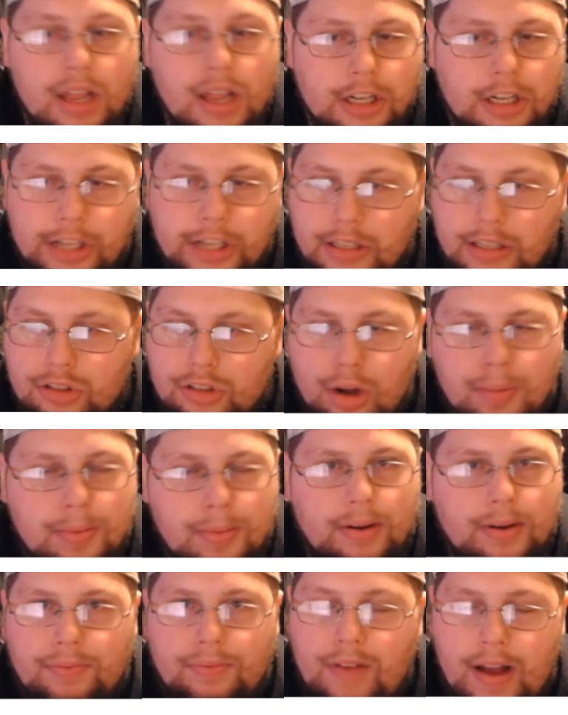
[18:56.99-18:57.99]
Jalen
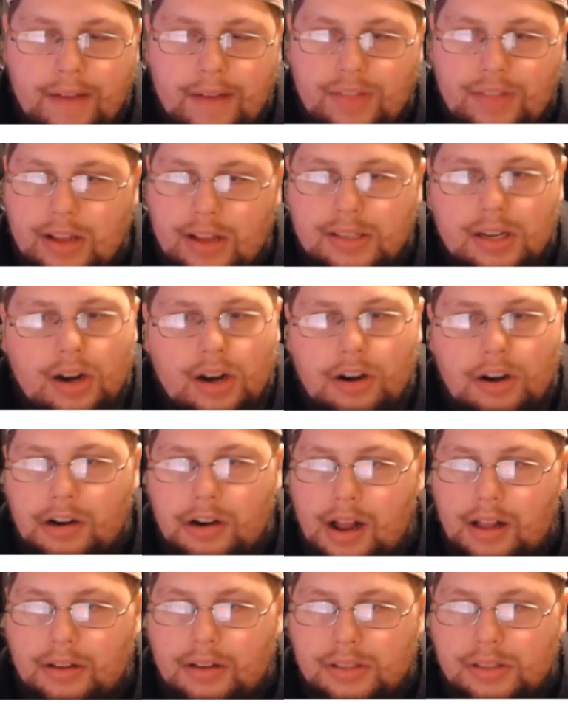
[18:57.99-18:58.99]
Tolbert,
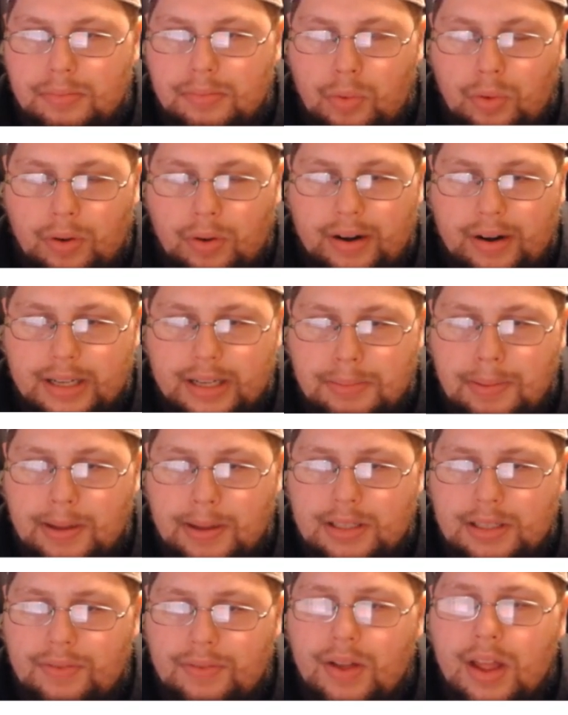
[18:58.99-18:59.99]
$5,100 more expensive.